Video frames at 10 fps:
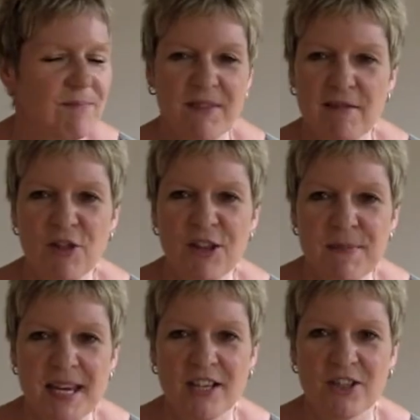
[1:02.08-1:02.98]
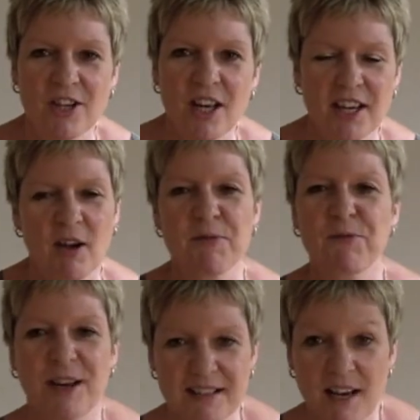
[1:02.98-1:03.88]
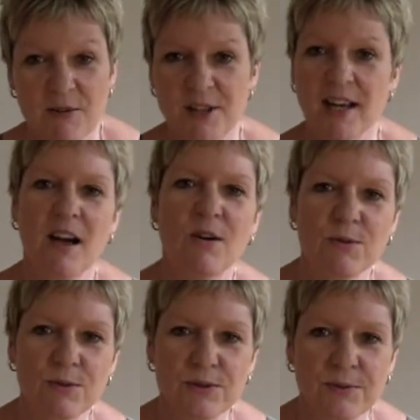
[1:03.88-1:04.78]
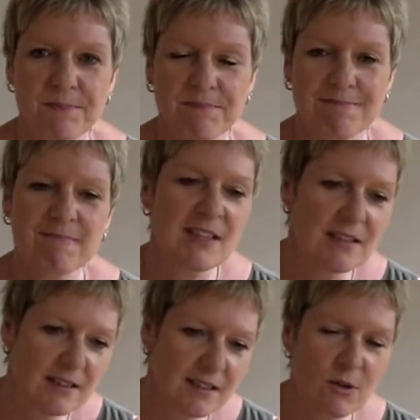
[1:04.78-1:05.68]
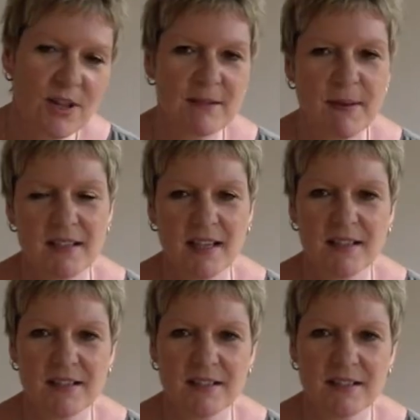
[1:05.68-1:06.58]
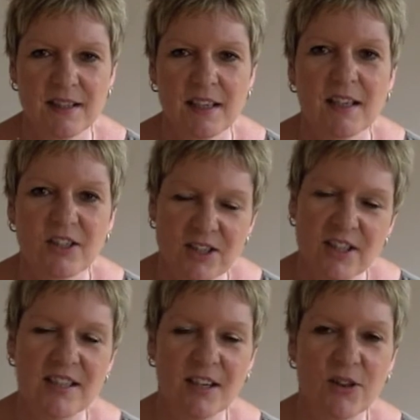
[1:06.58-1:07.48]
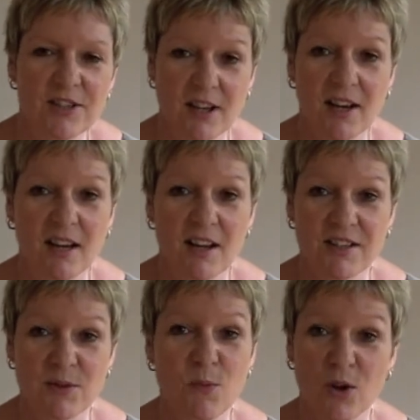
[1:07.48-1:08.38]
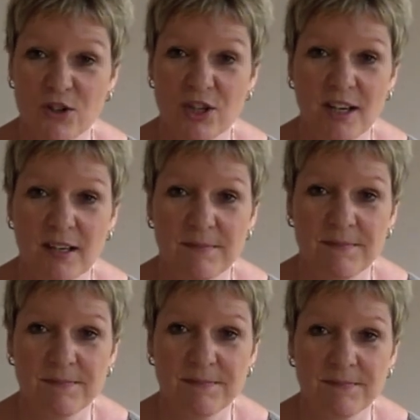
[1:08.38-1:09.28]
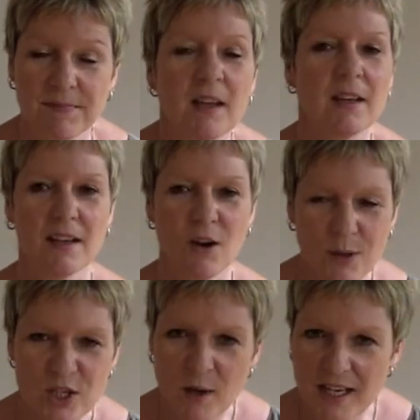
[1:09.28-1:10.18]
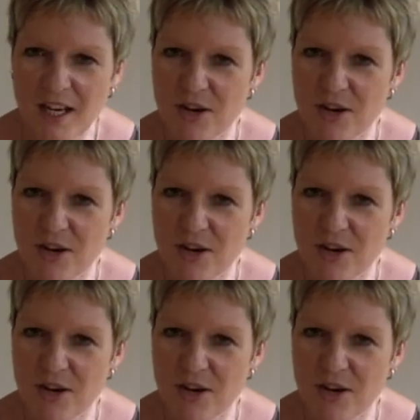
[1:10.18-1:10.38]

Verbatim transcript: they're on the pitch, they're going flat out for their goals. Or they're spectators, just sitting on the sidelines and watching. Which one are